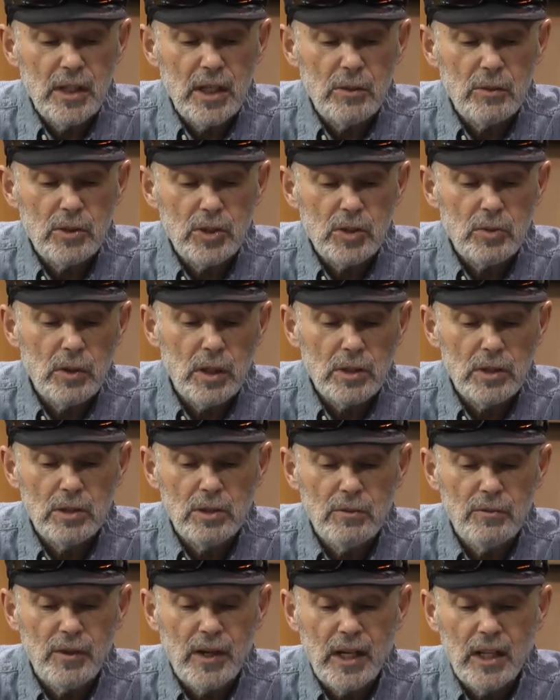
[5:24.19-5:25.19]
they were instructed
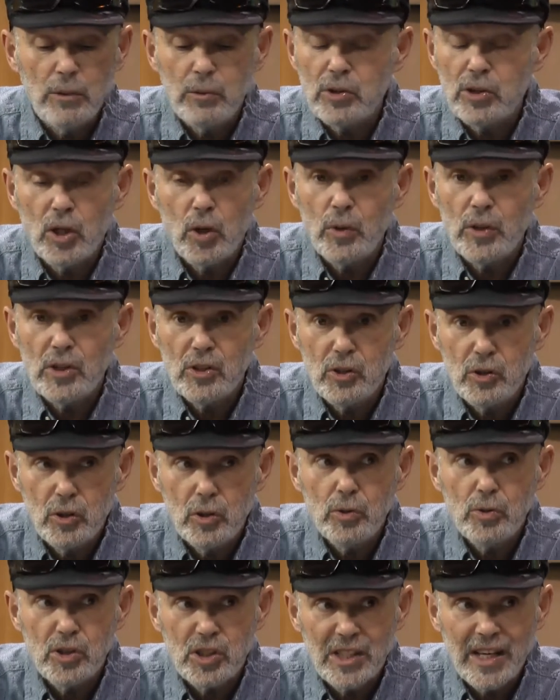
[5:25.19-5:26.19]
to follow was always
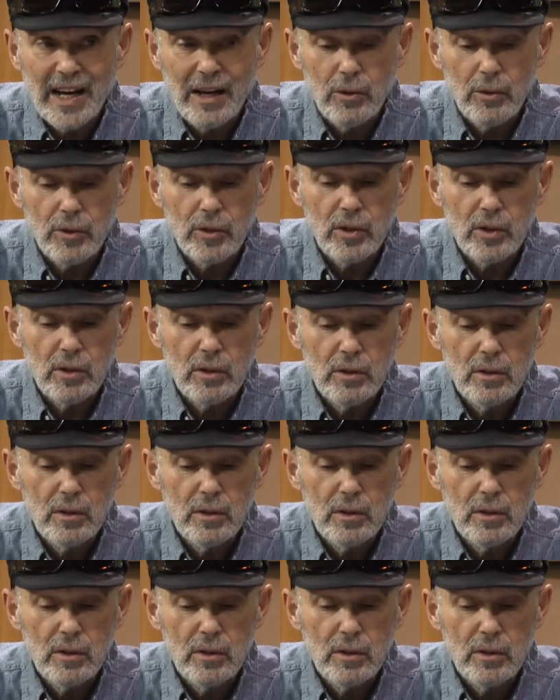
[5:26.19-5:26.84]
due south.